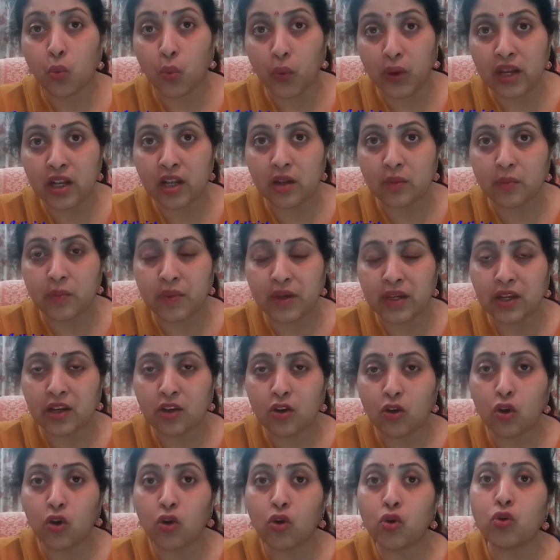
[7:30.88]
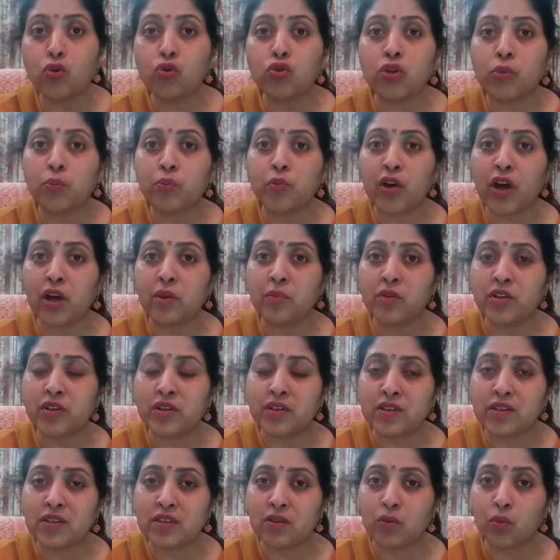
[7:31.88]
will be or who the prime
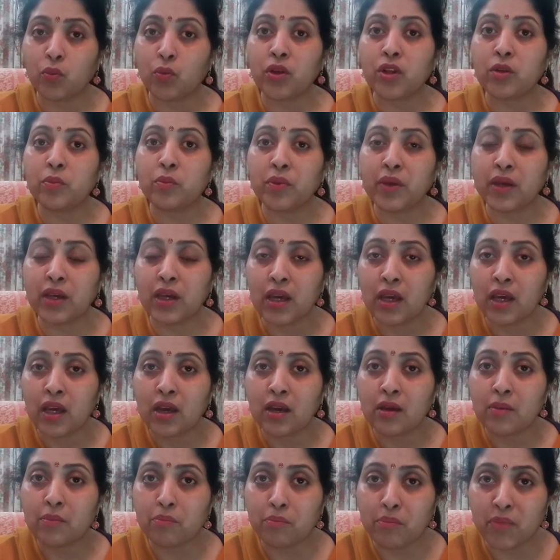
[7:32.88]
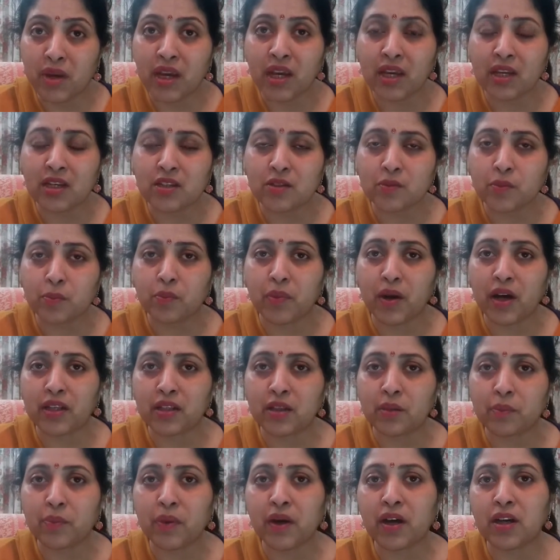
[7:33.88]
minister will be made
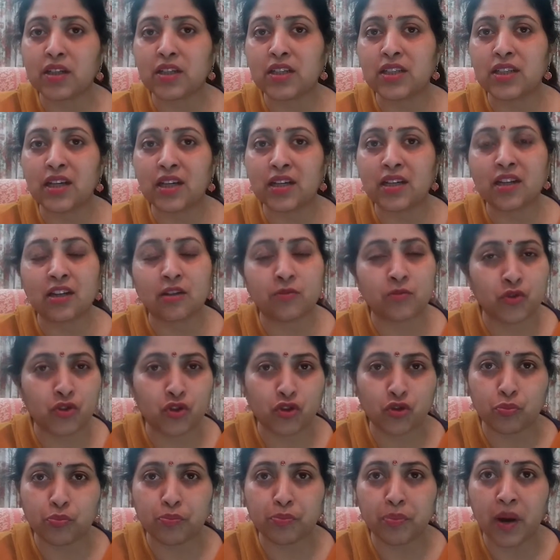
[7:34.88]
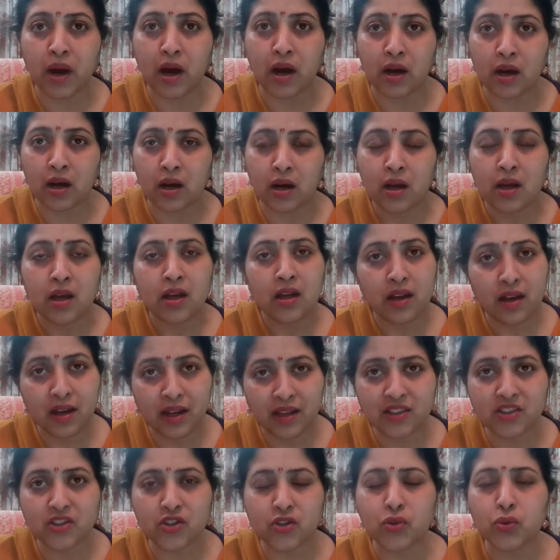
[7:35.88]
by the party that comes to power.
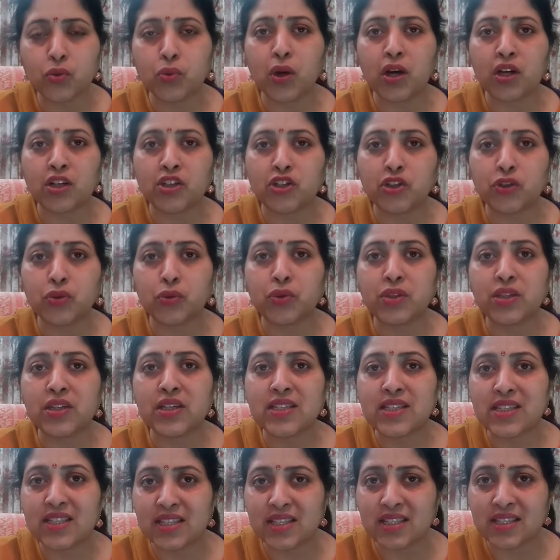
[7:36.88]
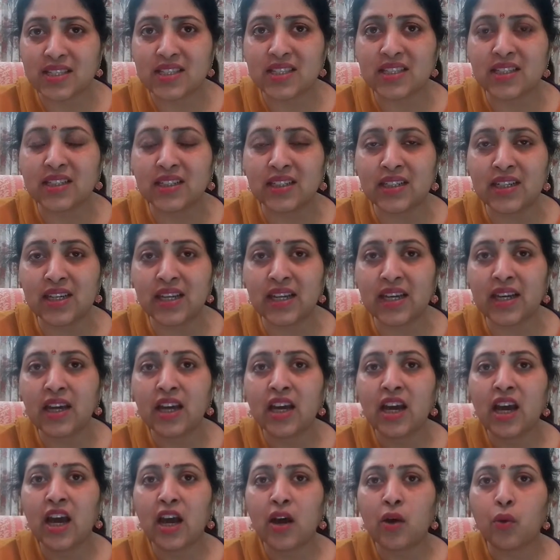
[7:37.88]
Let's do our duty
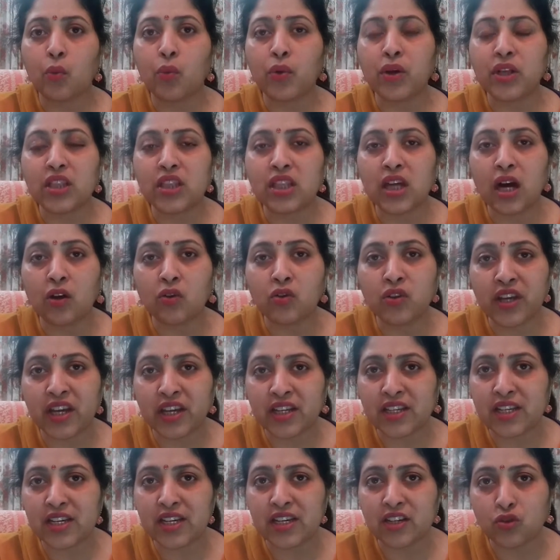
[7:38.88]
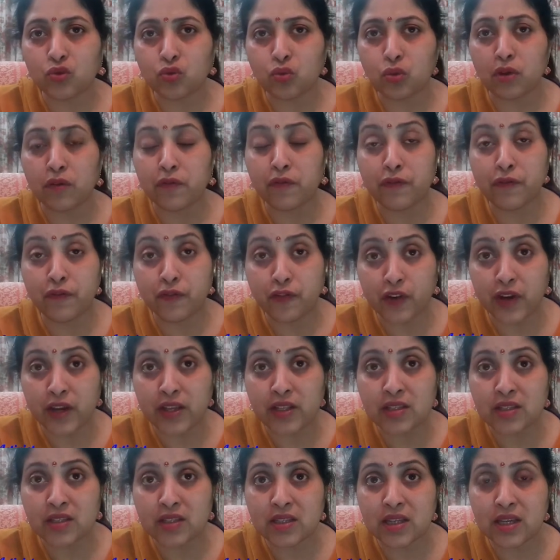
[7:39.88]
sincerely without getting into a
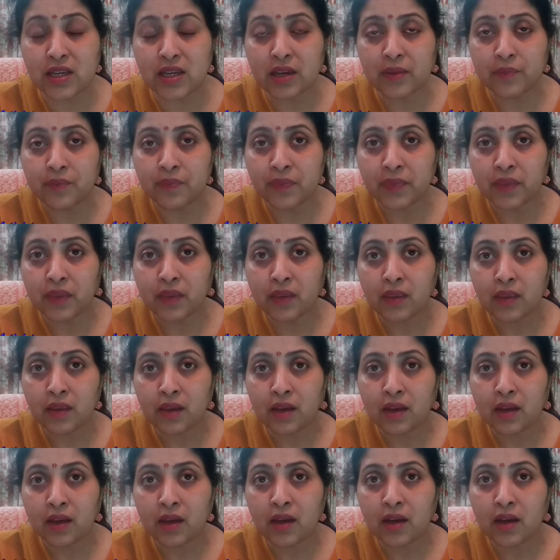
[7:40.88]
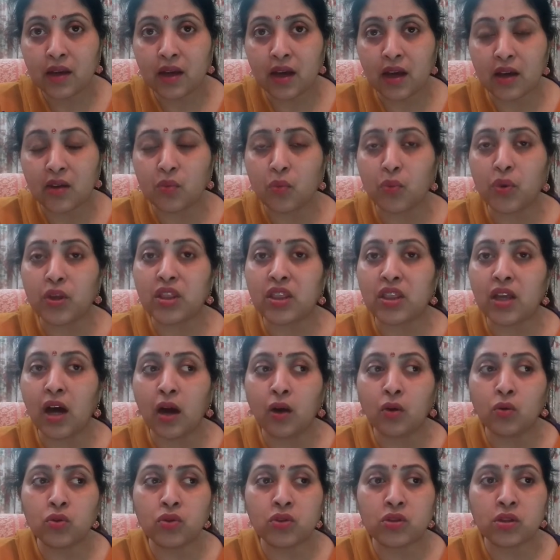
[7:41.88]
frenzy and
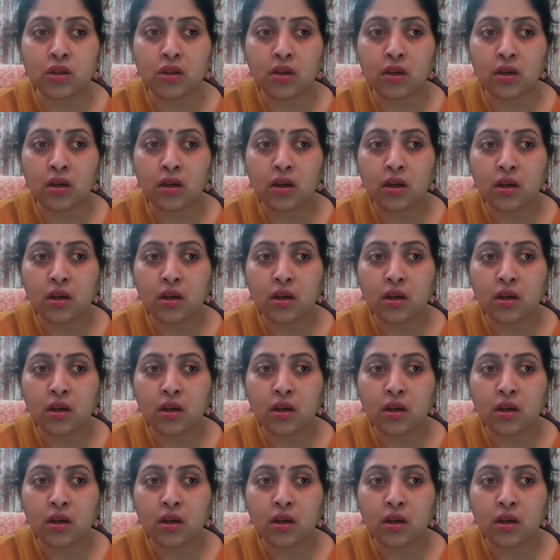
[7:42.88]
without